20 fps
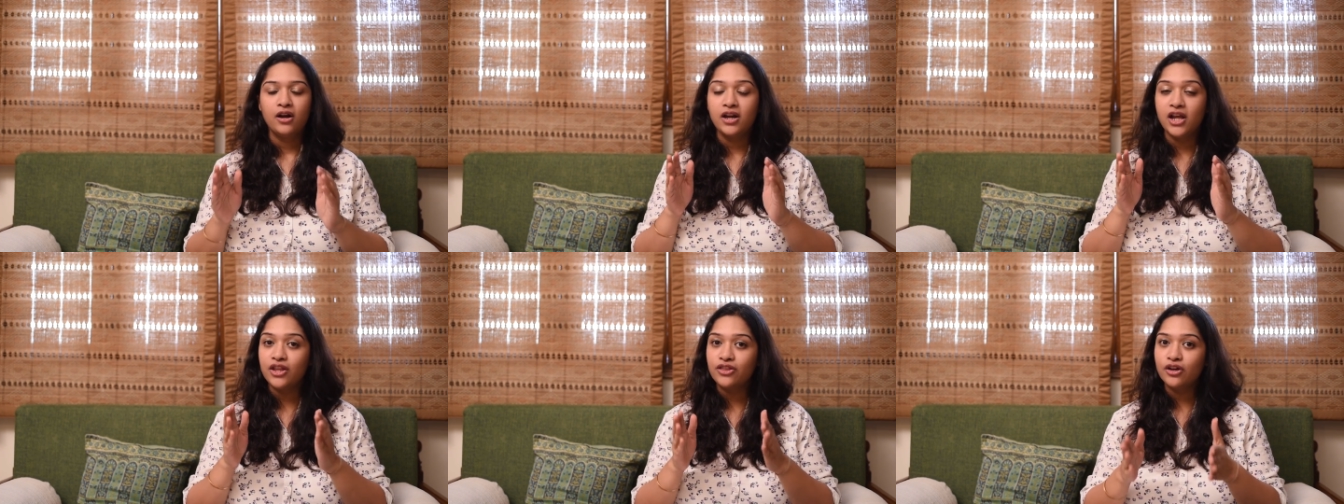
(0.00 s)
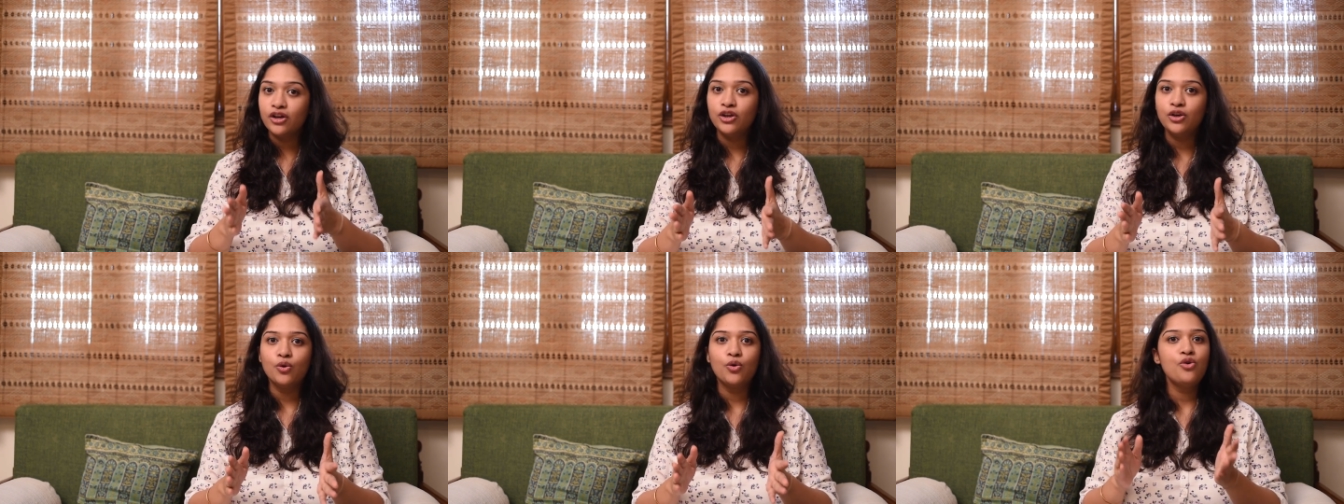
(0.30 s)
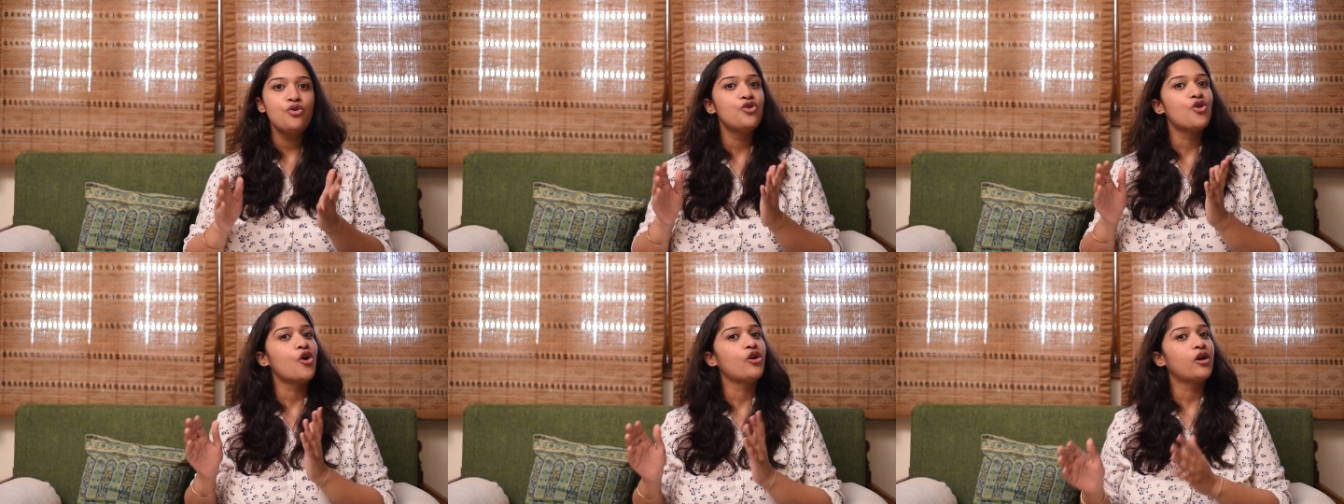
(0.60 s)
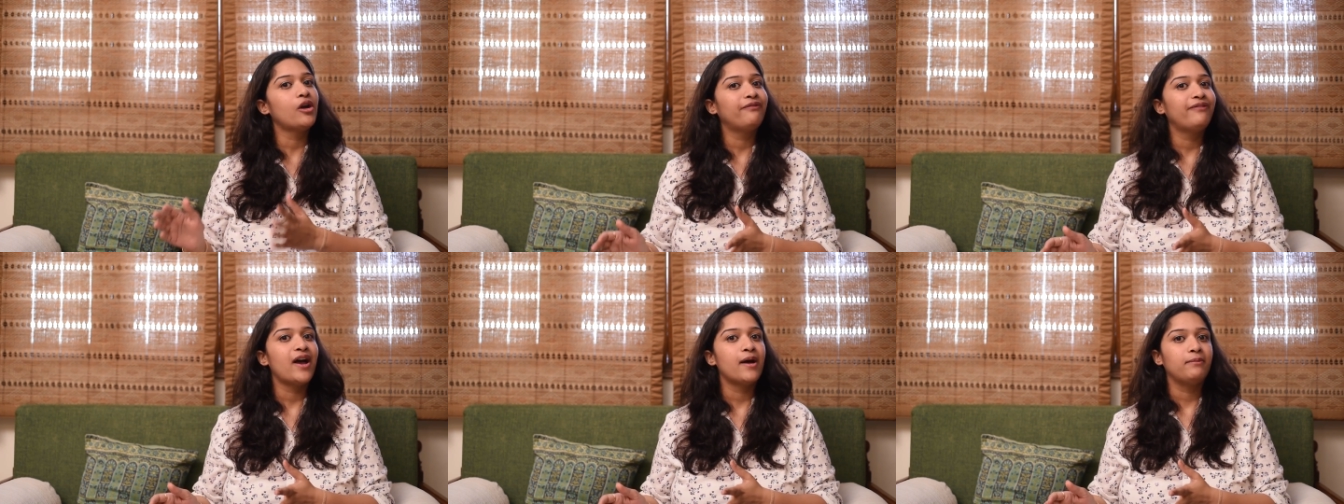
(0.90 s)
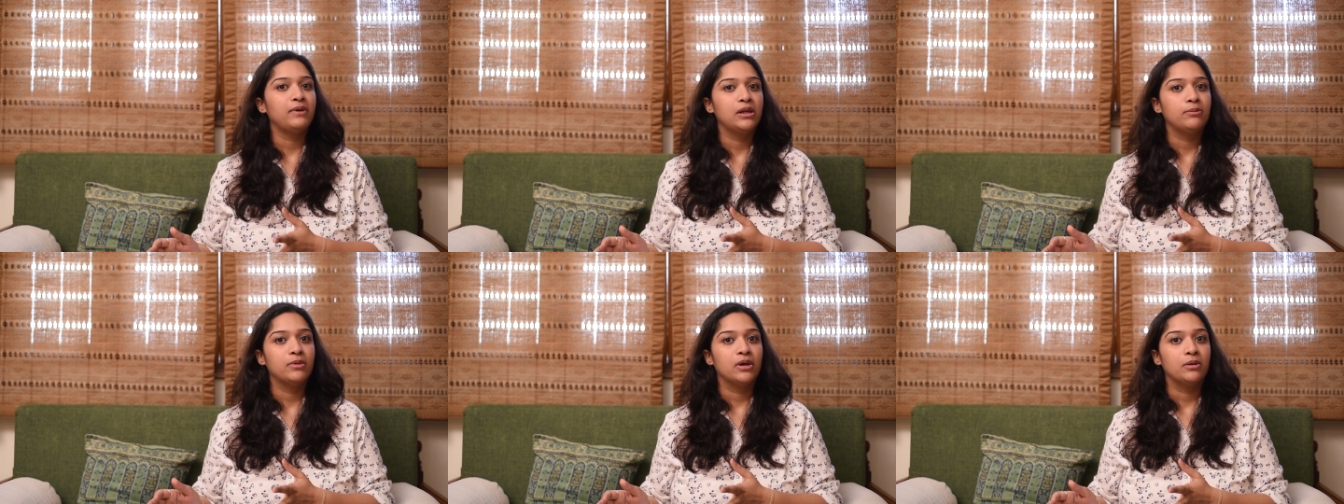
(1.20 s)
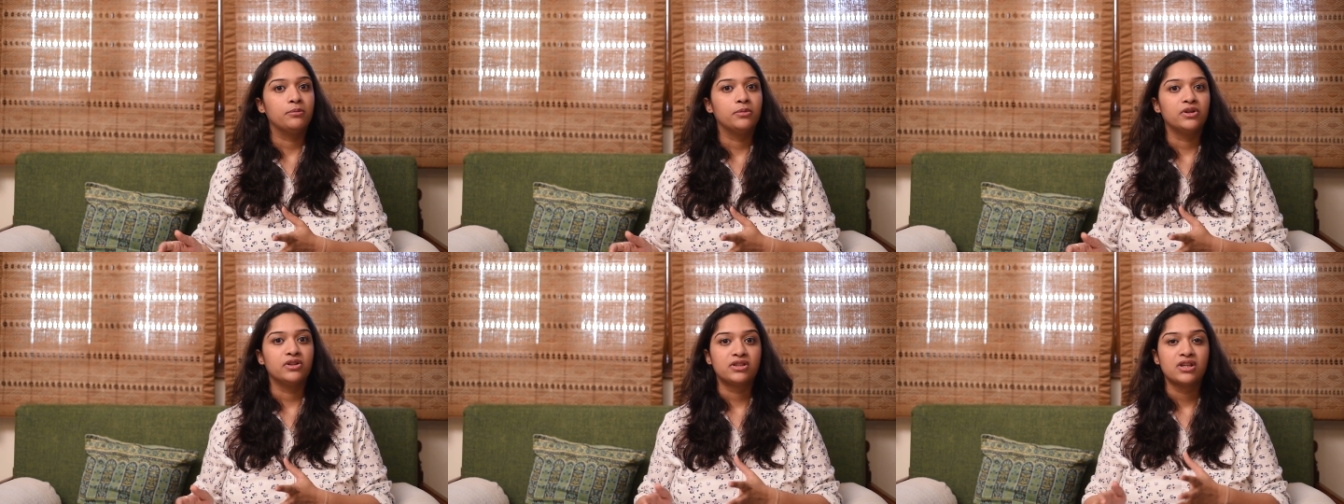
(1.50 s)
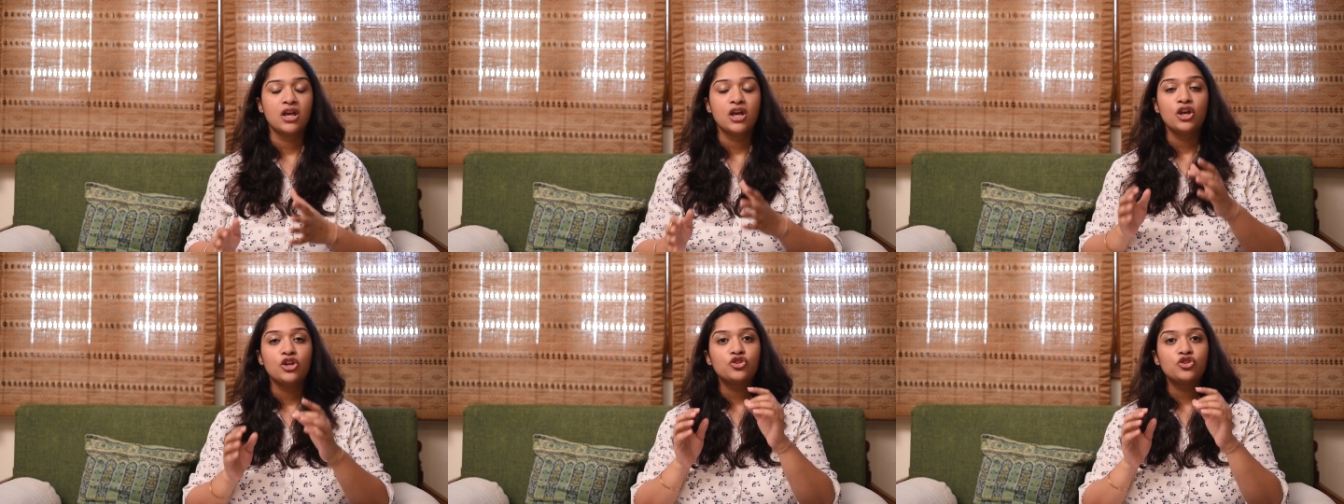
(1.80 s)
Neither you nor your family members.